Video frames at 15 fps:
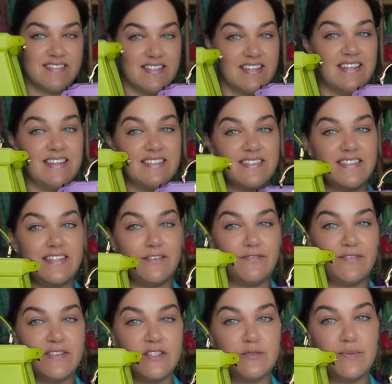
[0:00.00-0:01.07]
So here's the
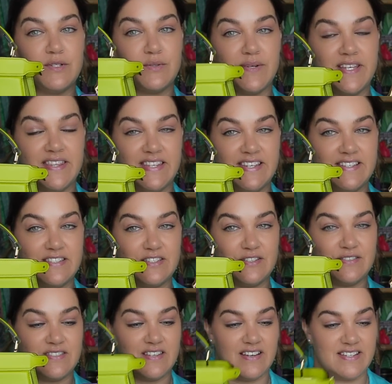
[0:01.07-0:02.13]
difference between these
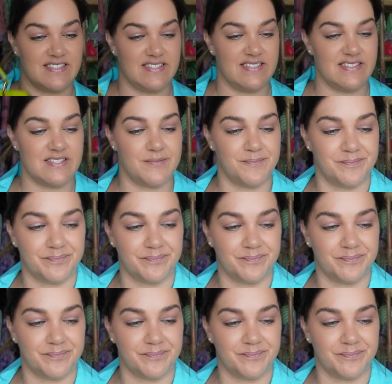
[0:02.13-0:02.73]
two sizes.